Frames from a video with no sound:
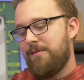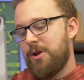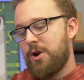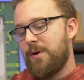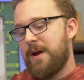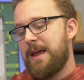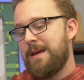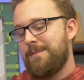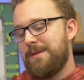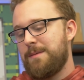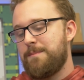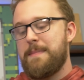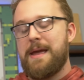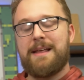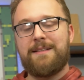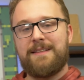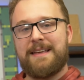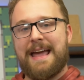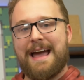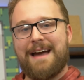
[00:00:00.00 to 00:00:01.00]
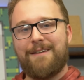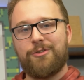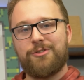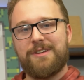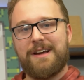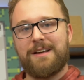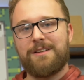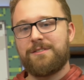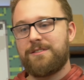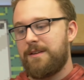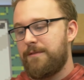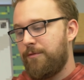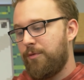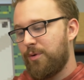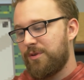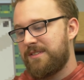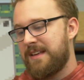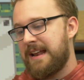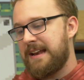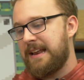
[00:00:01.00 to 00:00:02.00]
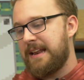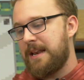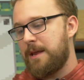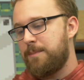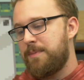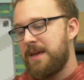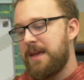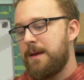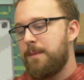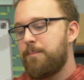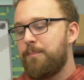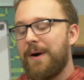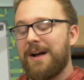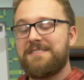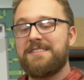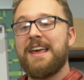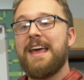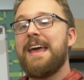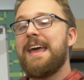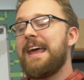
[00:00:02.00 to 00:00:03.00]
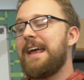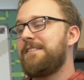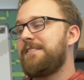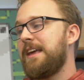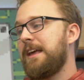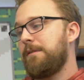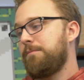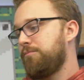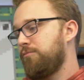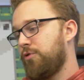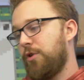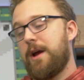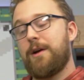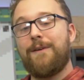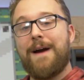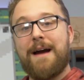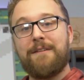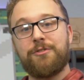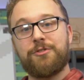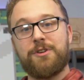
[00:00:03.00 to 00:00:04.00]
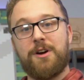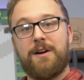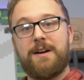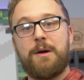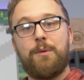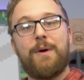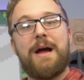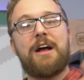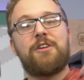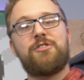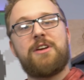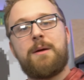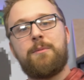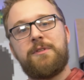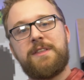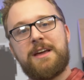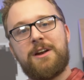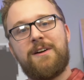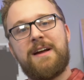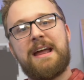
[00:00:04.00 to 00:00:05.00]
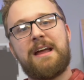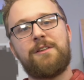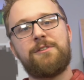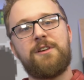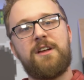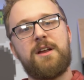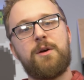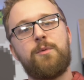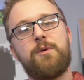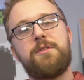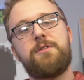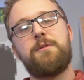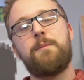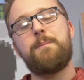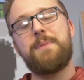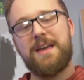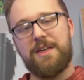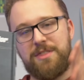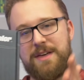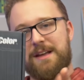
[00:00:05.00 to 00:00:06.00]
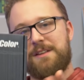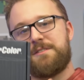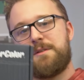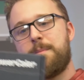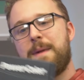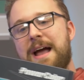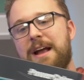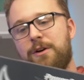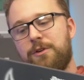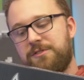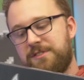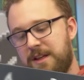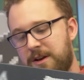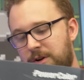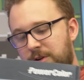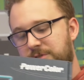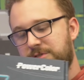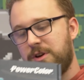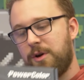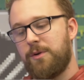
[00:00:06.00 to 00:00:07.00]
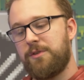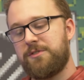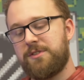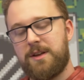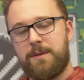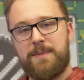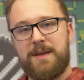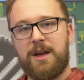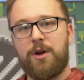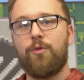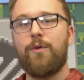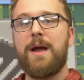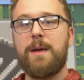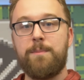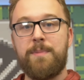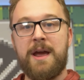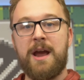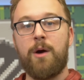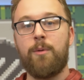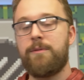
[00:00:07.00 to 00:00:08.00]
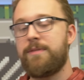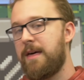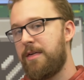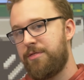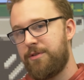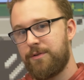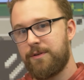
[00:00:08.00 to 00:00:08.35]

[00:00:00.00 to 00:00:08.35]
even though AMD mainly advertises it for 1080p, but it's a great graphics card, and we're actually able to get our hands on it with big thanks to Micro Center, so it's gonna be a great pair with that